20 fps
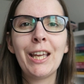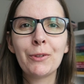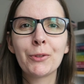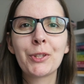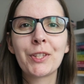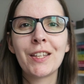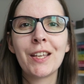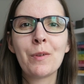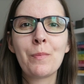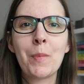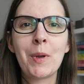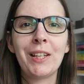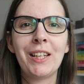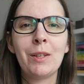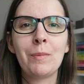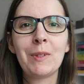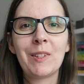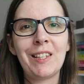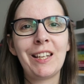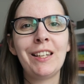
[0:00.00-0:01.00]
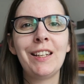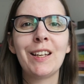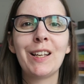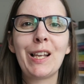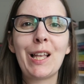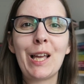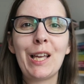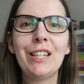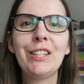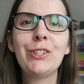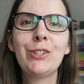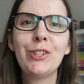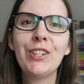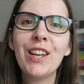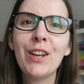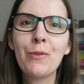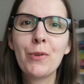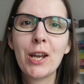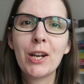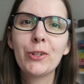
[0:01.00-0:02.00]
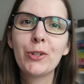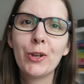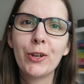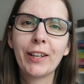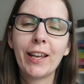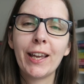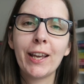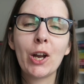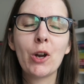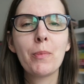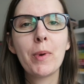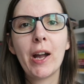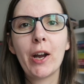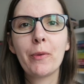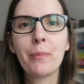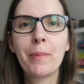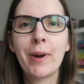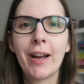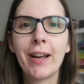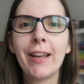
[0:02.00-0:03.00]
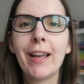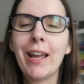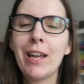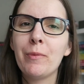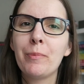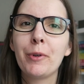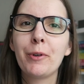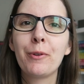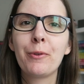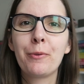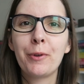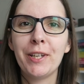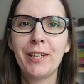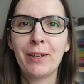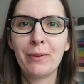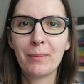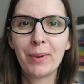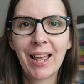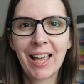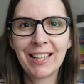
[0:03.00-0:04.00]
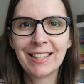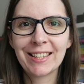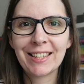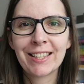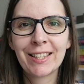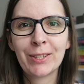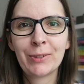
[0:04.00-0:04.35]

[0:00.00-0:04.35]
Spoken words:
Hey, what's up? My name is Daniela and today we are talking about my April reading plans.